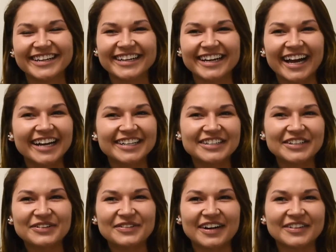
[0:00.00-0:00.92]
kind
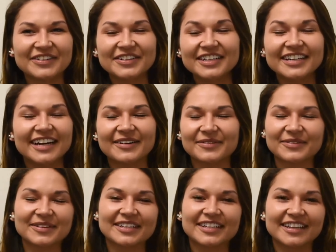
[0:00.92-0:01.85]
of.
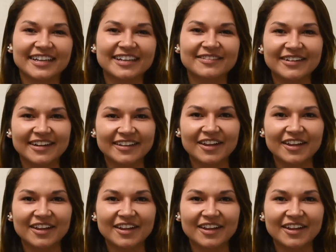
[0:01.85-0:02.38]
I